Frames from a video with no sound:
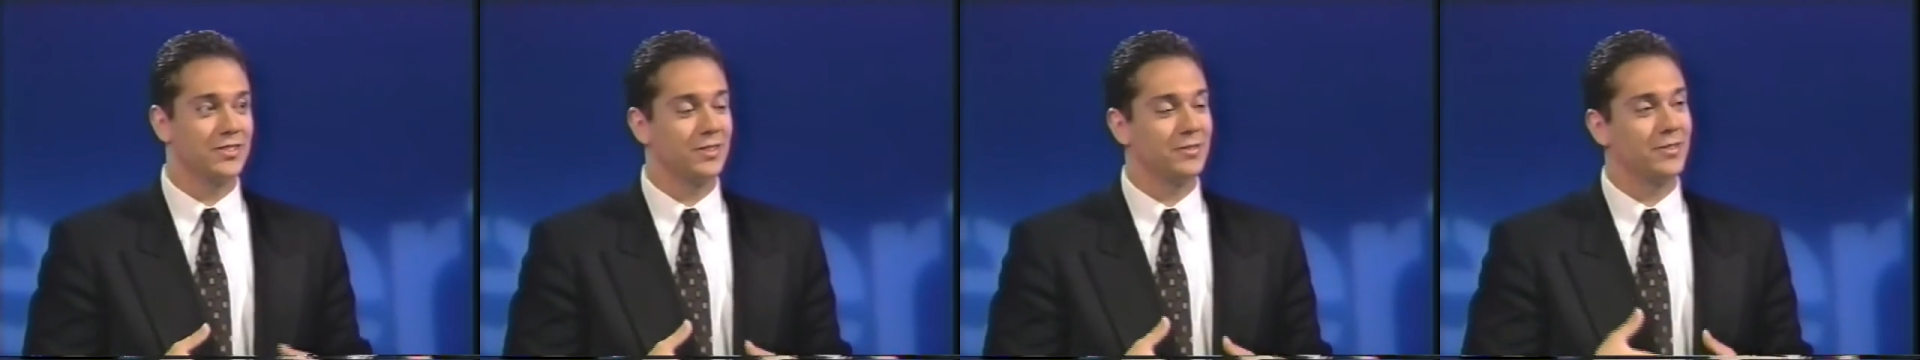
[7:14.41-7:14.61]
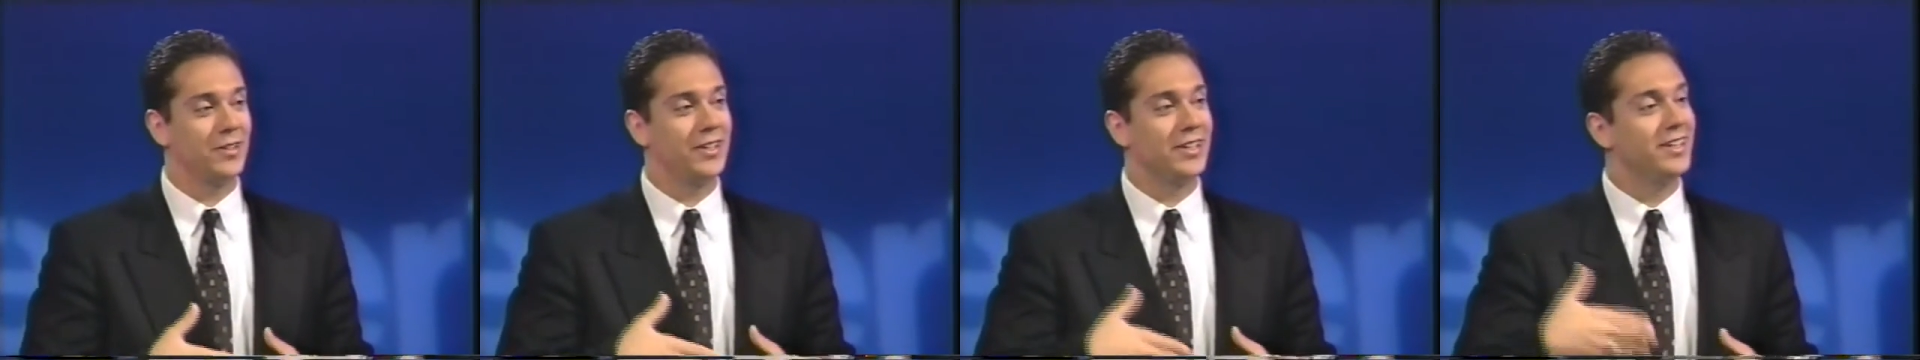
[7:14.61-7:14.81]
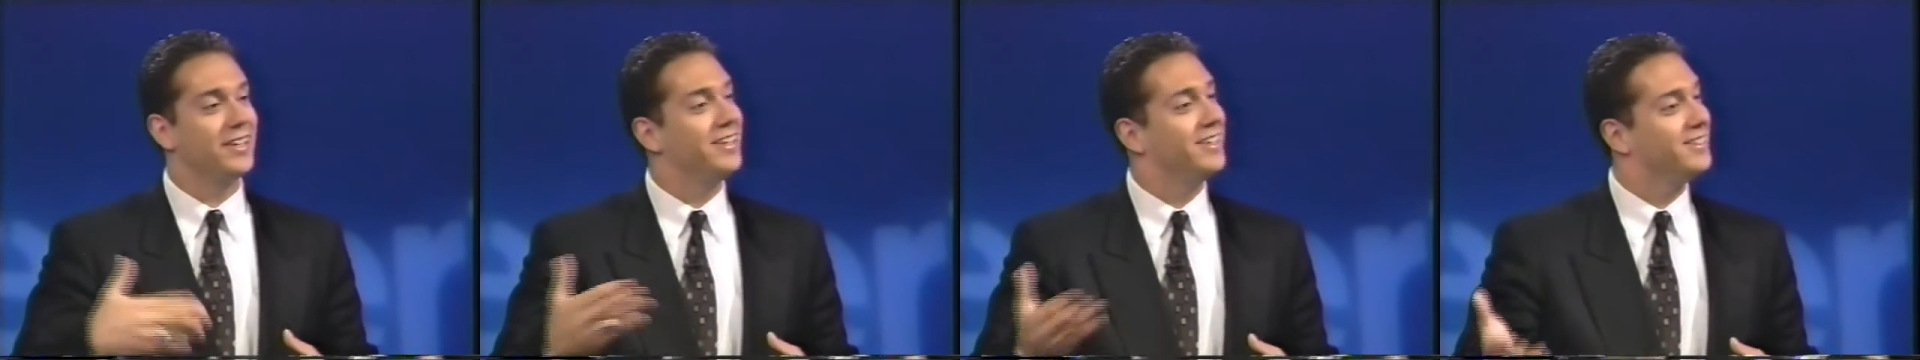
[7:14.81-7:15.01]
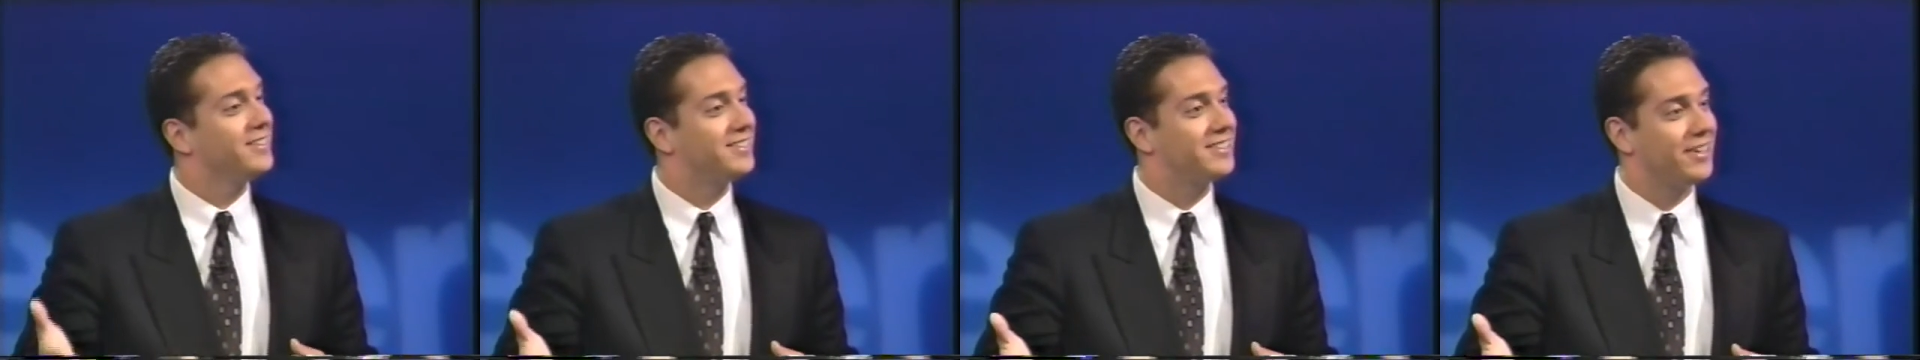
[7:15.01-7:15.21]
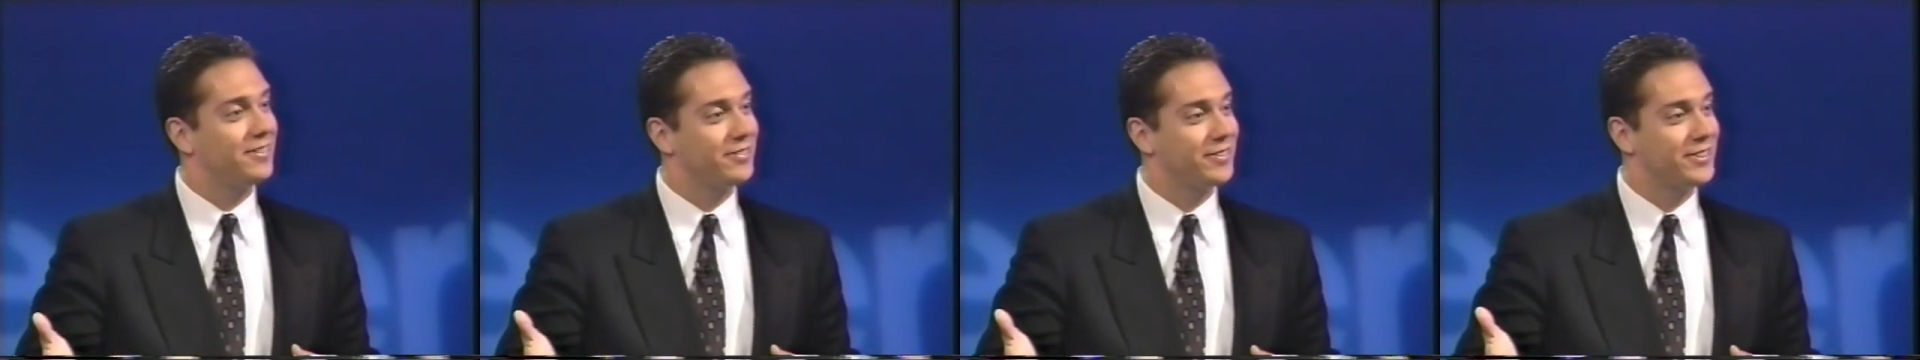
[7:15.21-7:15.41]
and write his
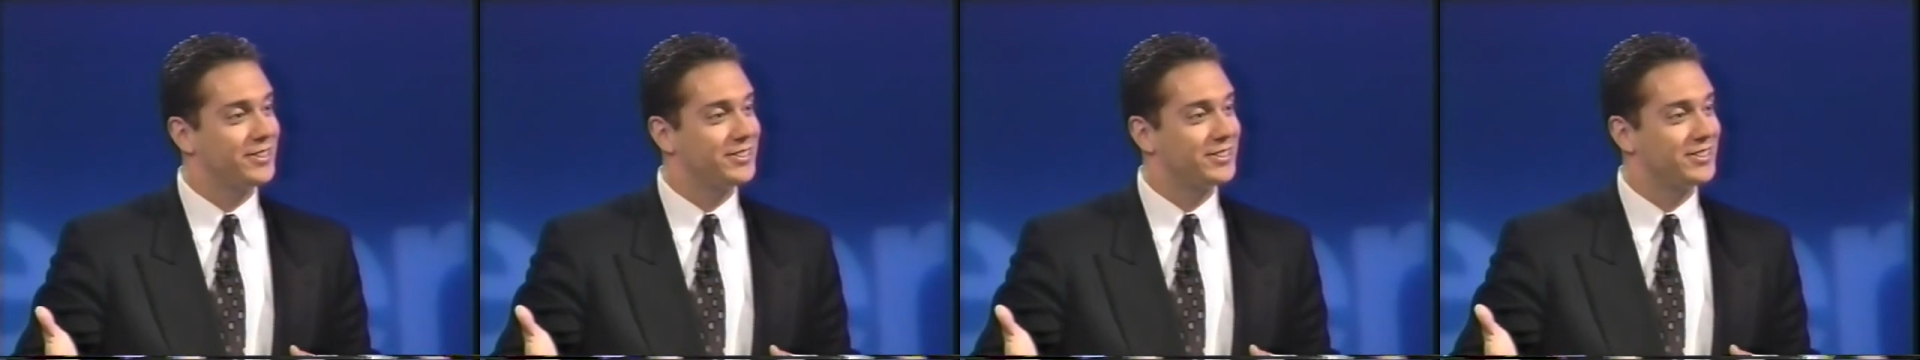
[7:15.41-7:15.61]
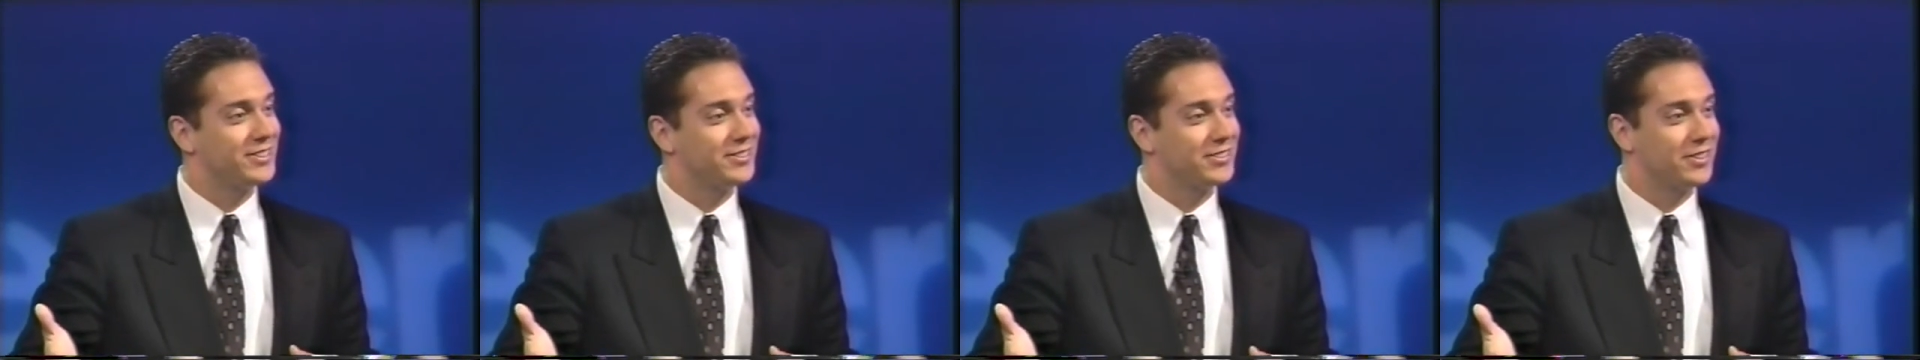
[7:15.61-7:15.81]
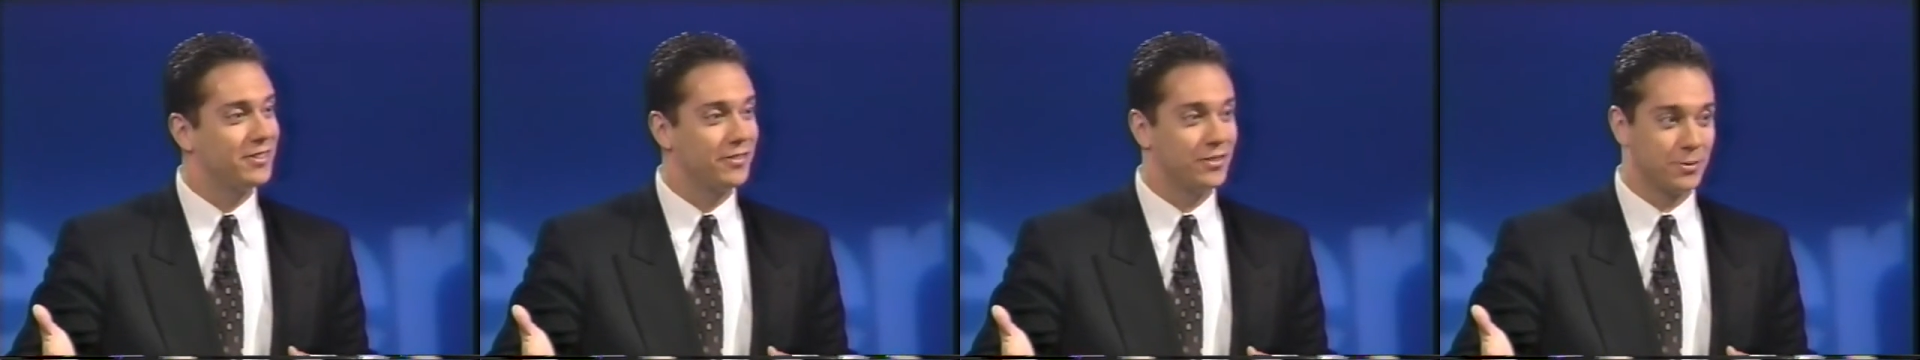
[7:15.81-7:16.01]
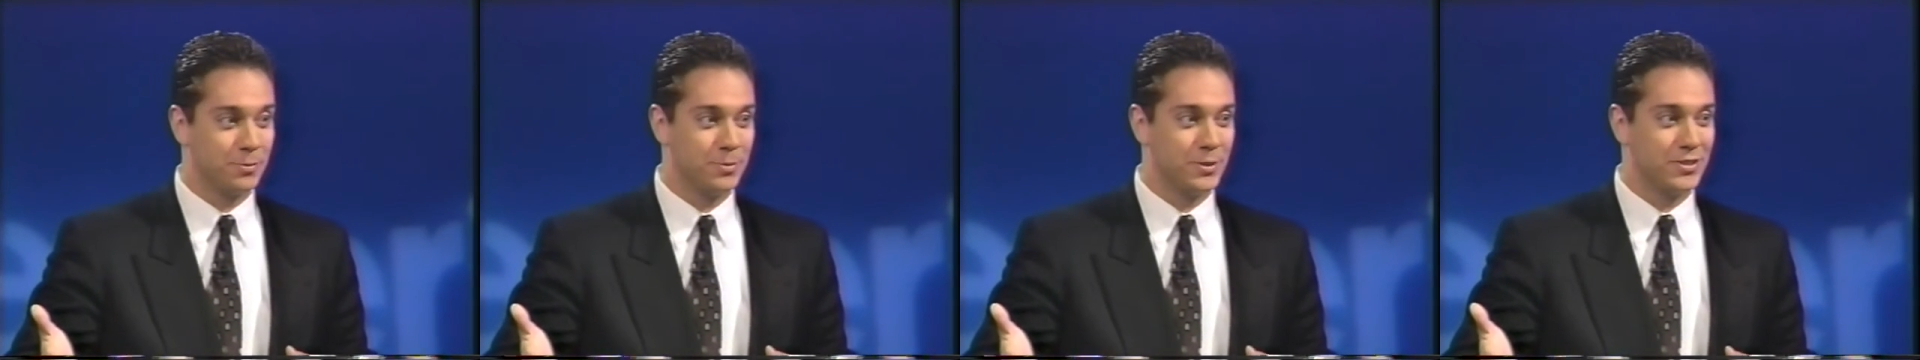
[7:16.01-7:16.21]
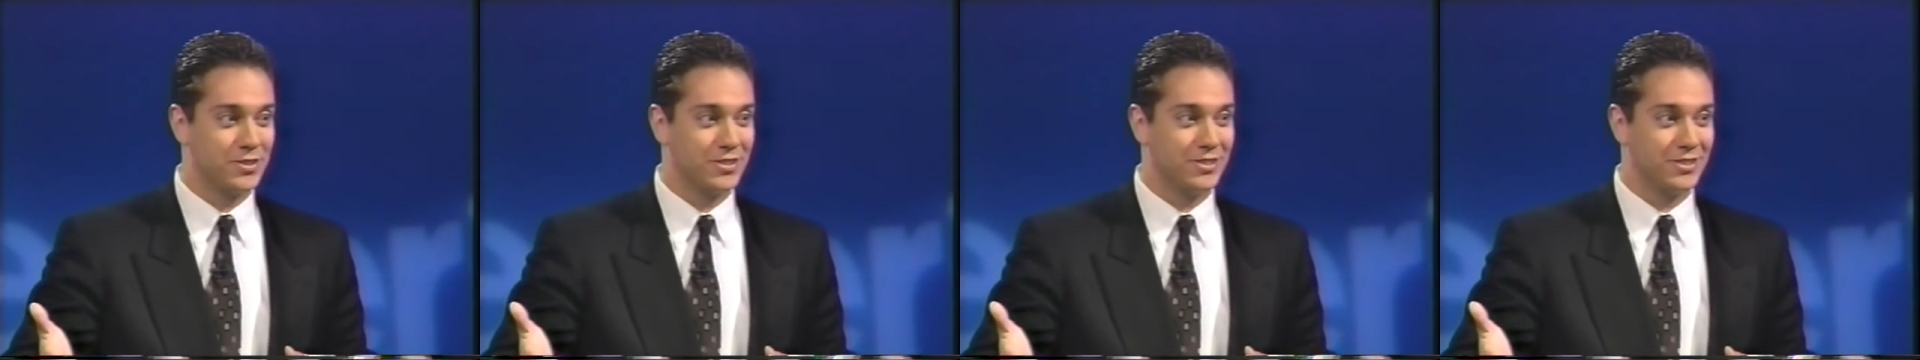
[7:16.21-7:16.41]
definitions of their
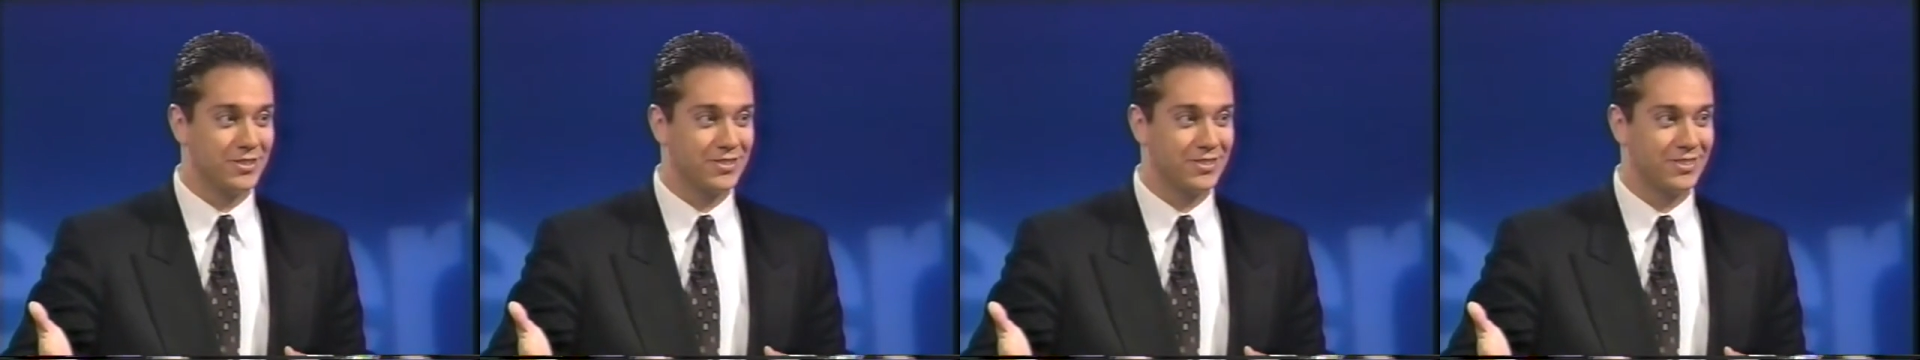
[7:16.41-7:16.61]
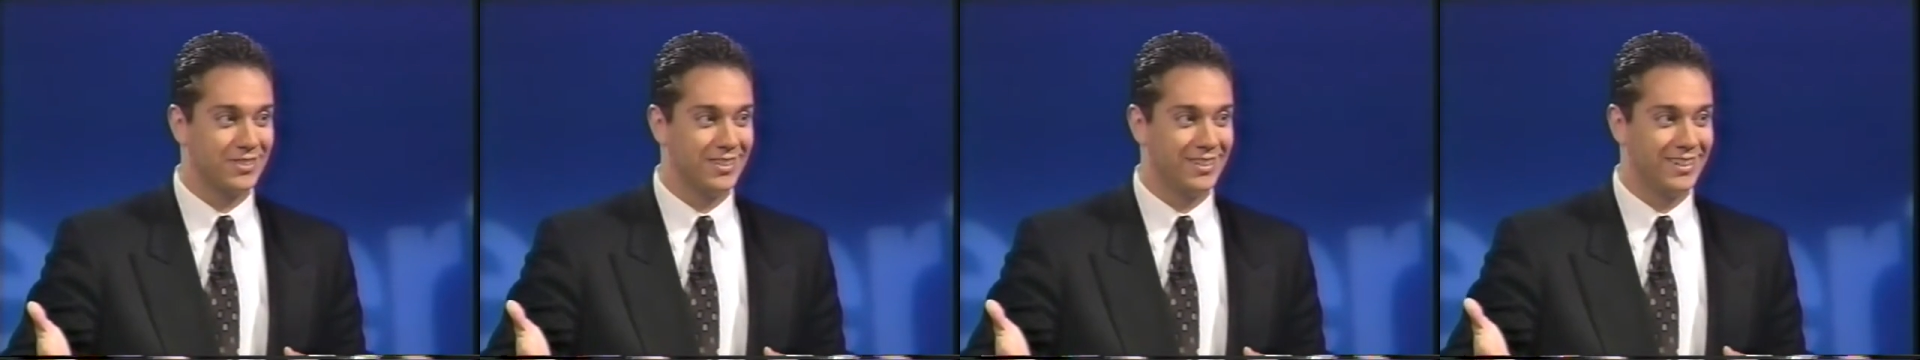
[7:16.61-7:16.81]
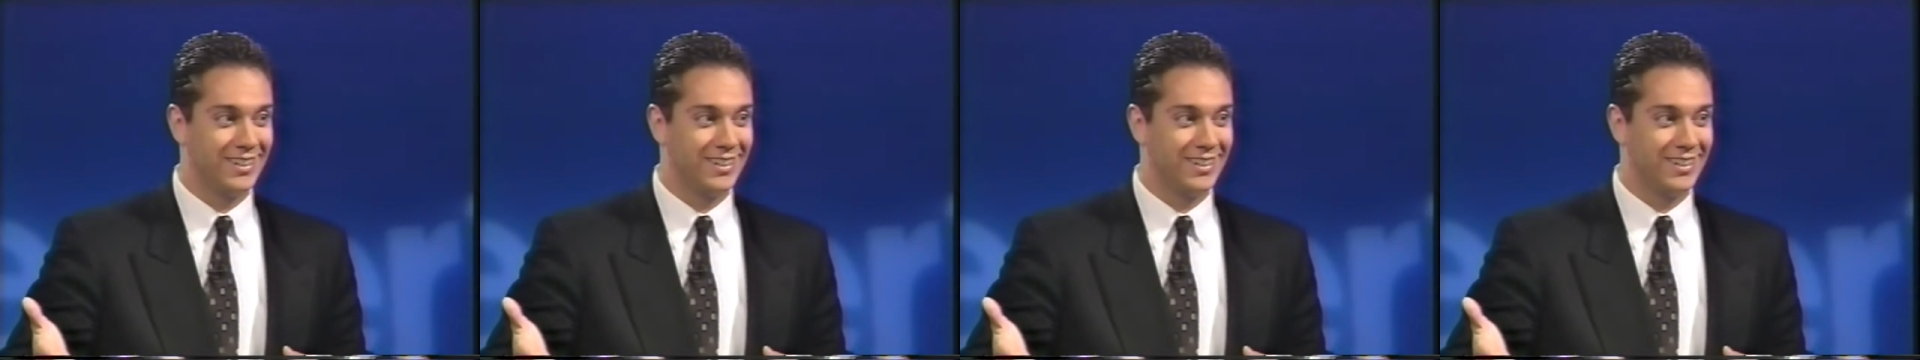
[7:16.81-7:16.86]
business.